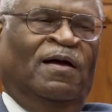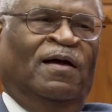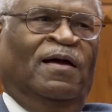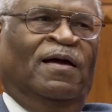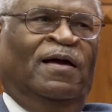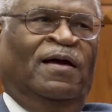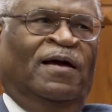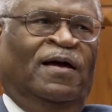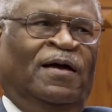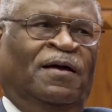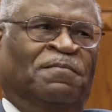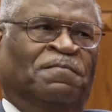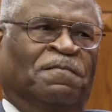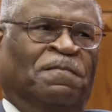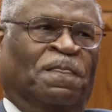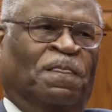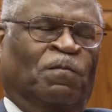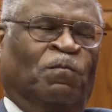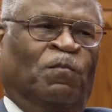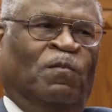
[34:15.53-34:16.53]
And
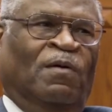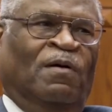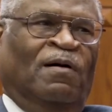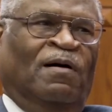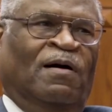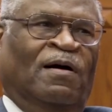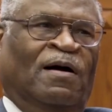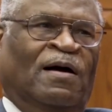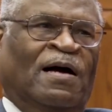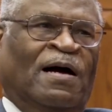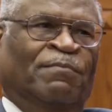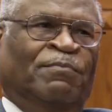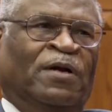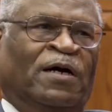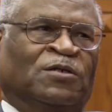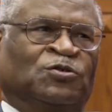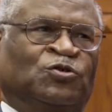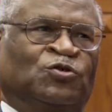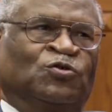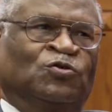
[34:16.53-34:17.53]
I'm
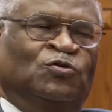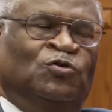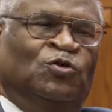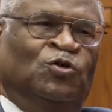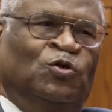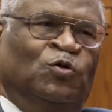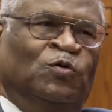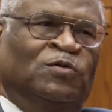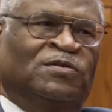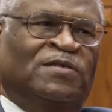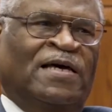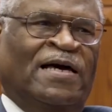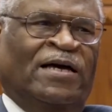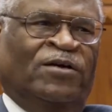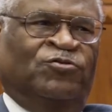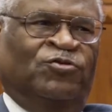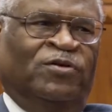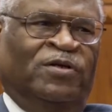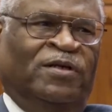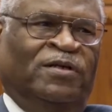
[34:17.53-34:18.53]
not sure who was
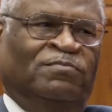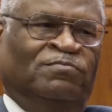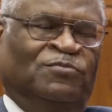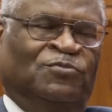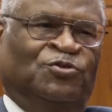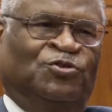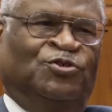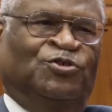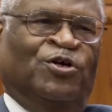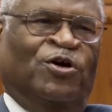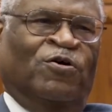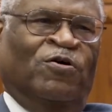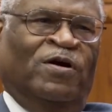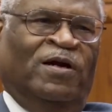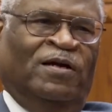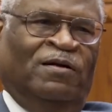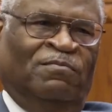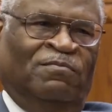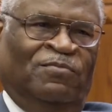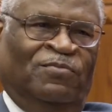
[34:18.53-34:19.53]
actually
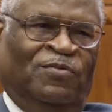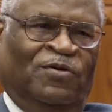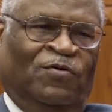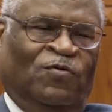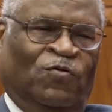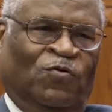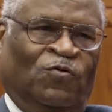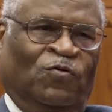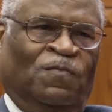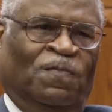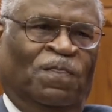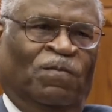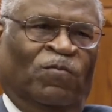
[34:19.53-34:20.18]
chairing the group.